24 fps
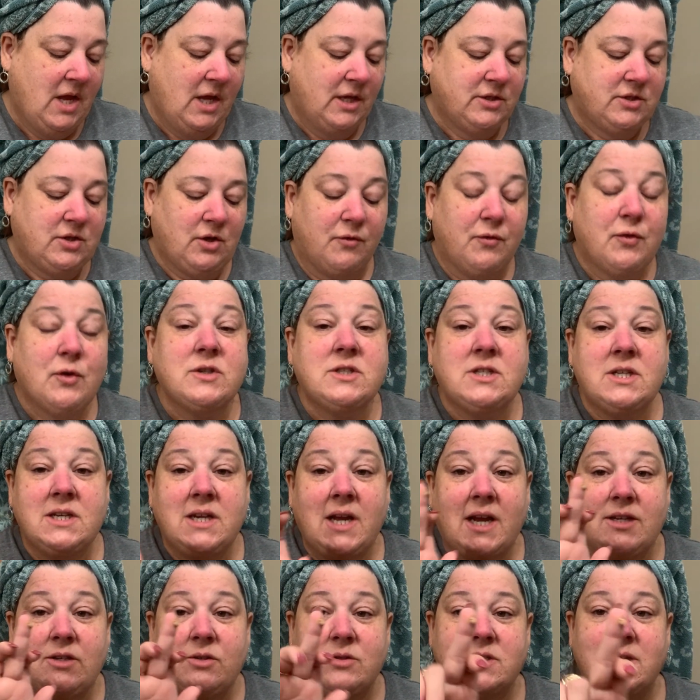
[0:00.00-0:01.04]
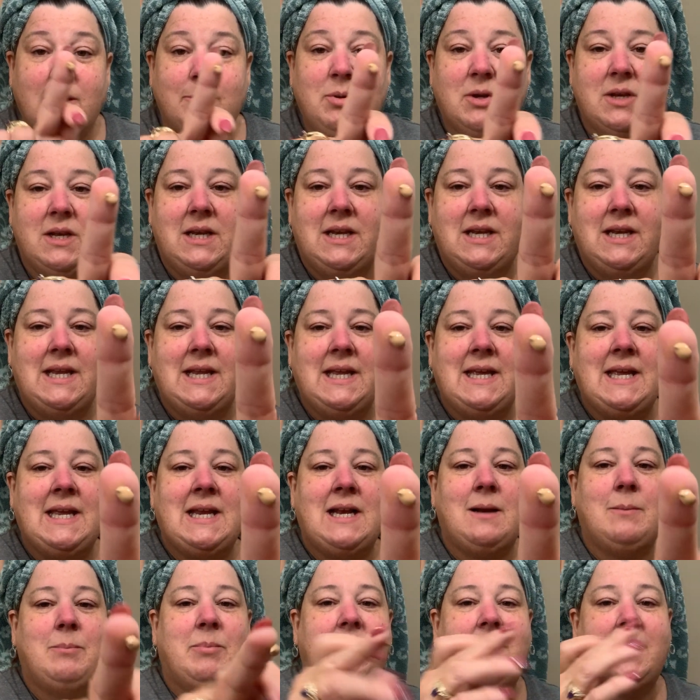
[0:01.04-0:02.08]
So first thing I do is I put a
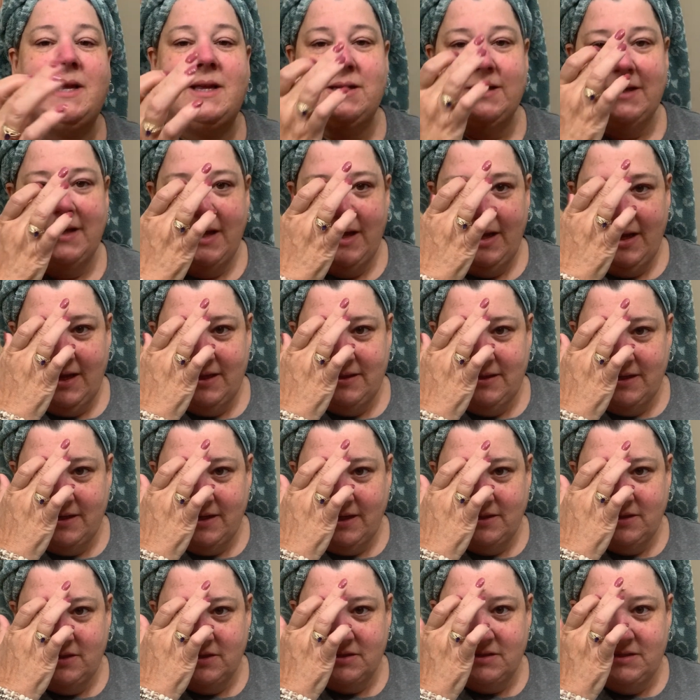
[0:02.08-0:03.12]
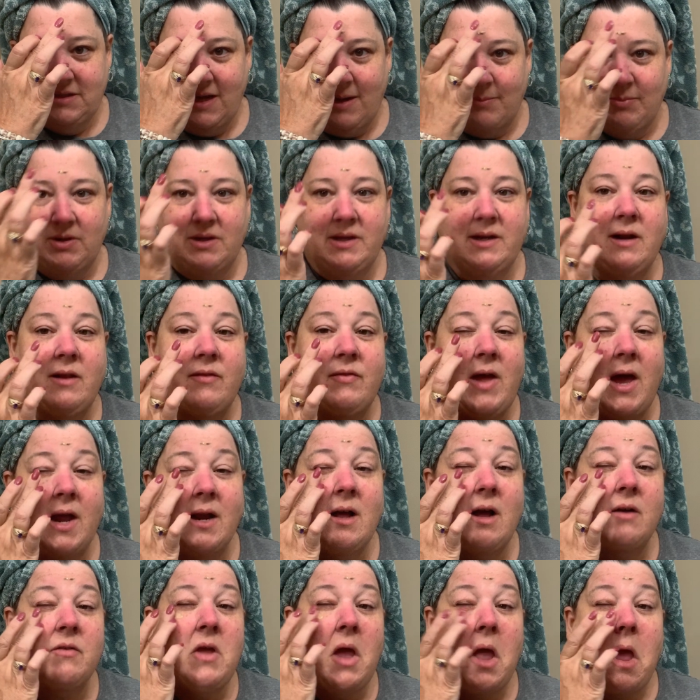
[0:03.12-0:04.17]
little bit, and then I just dab a little of that
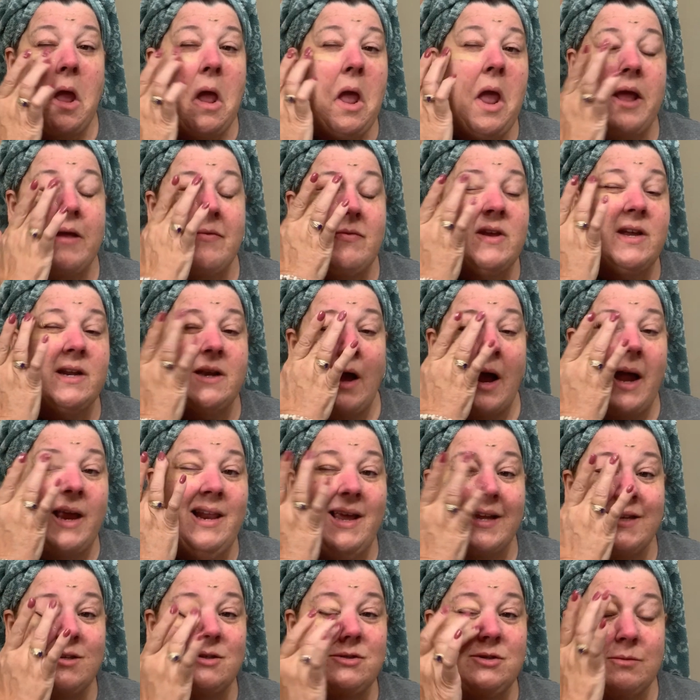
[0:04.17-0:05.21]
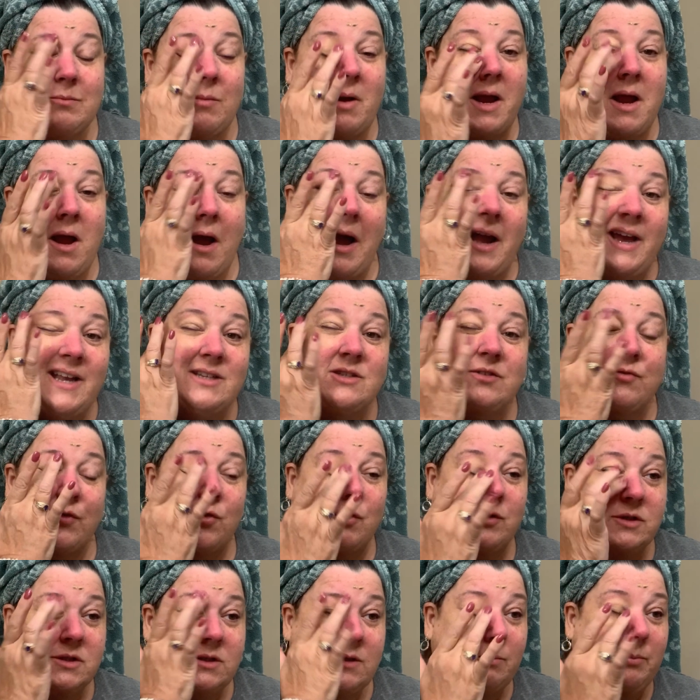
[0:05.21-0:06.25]
off. And then I like to do my eyes
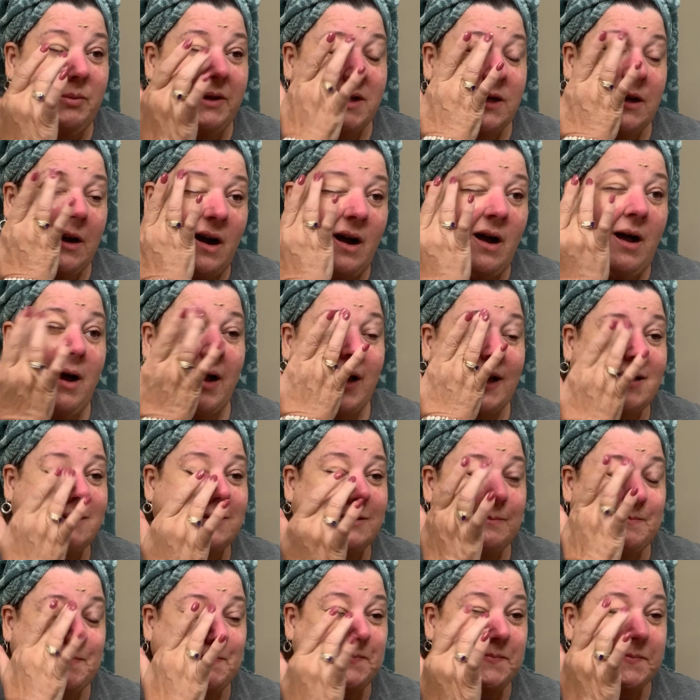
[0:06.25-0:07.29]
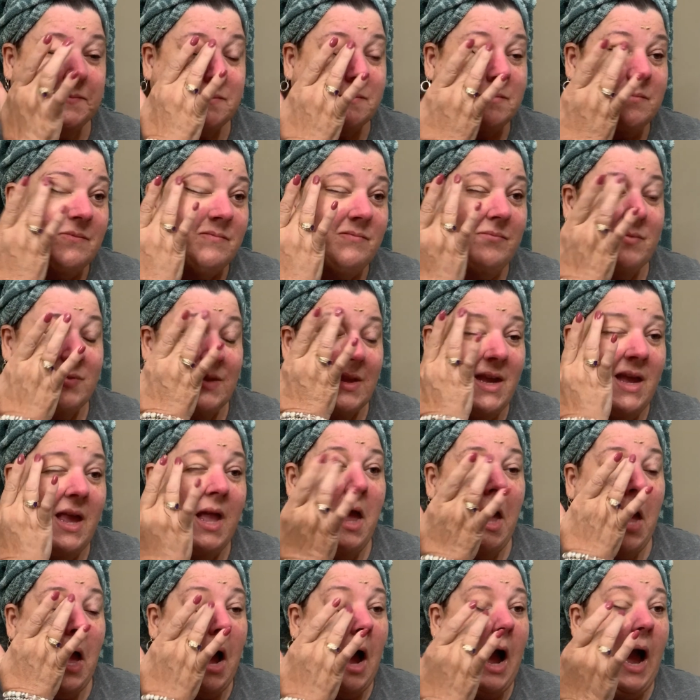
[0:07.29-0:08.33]
first because
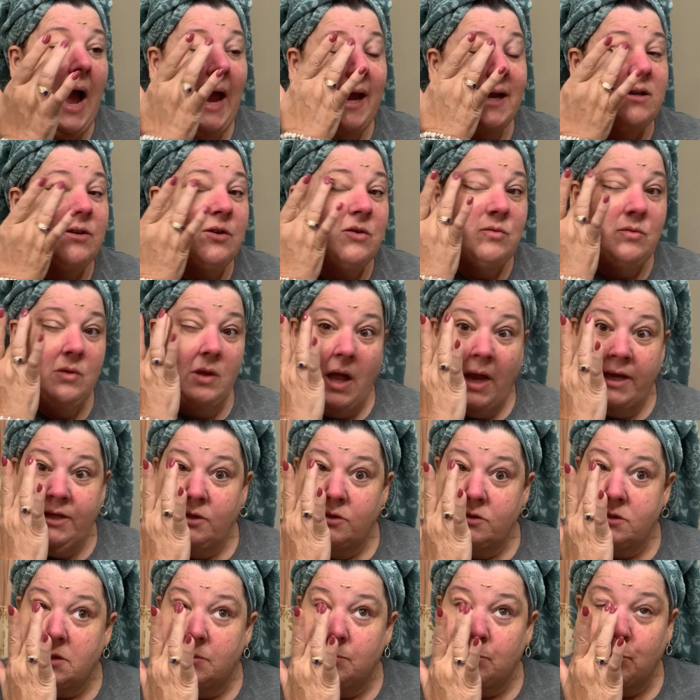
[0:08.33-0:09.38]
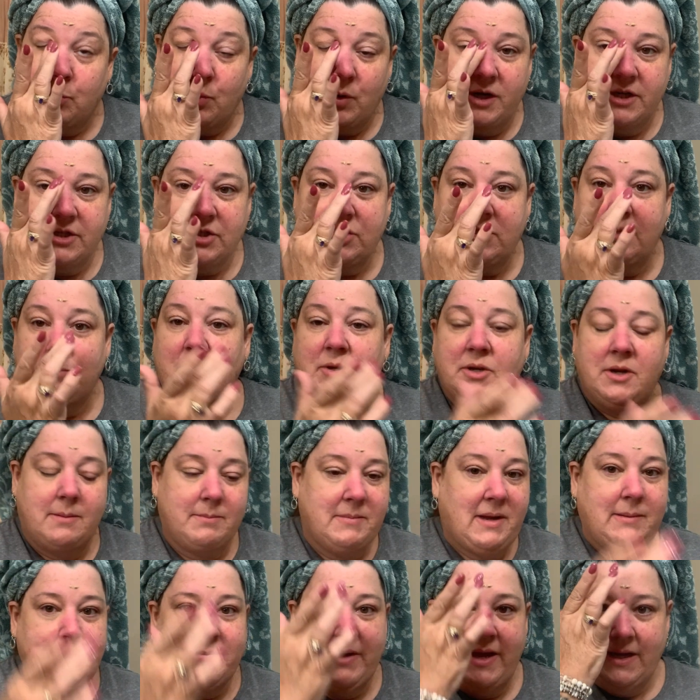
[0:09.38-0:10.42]
I use a brush to put on
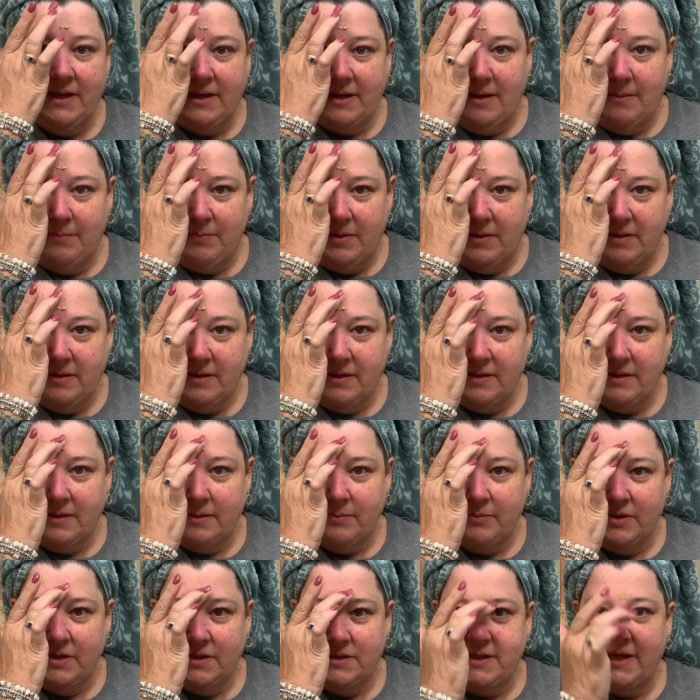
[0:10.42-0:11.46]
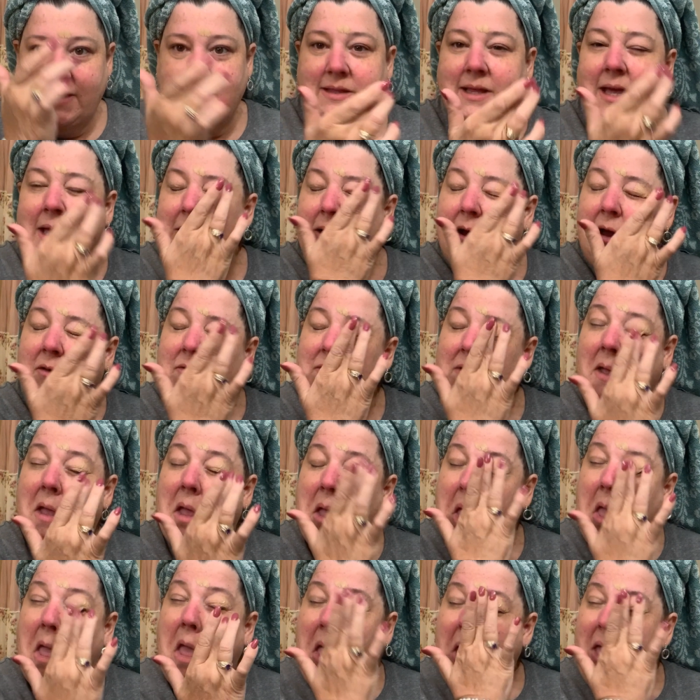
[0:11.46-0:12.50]
my makeup, and then I'm going to take that off
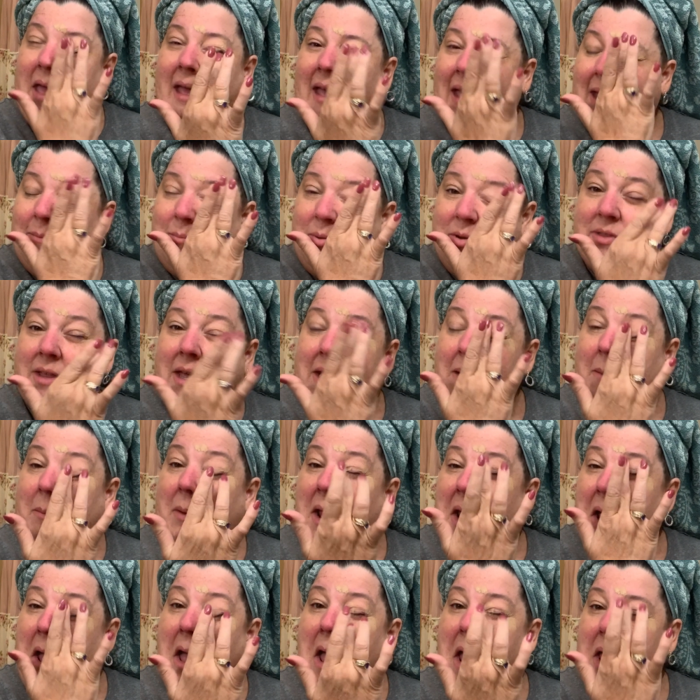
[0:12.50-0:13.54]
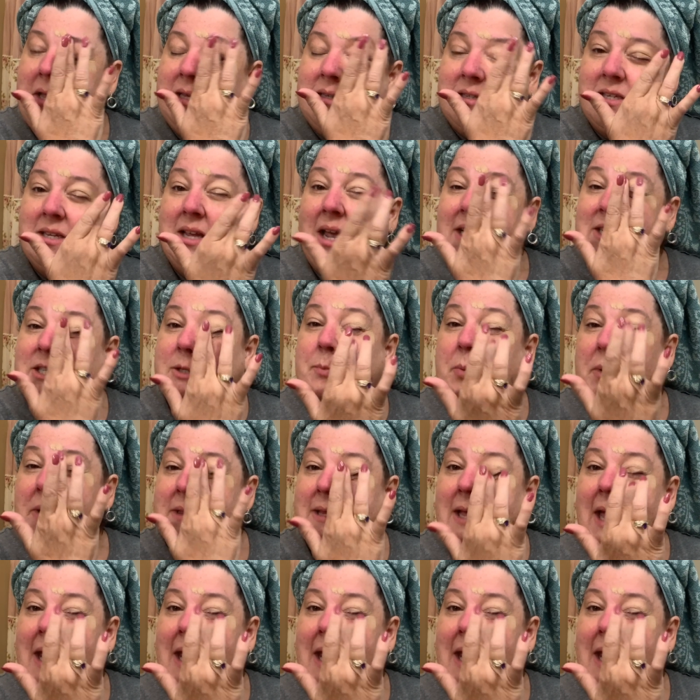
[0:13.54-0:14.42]
and put that on my eye. See, I spread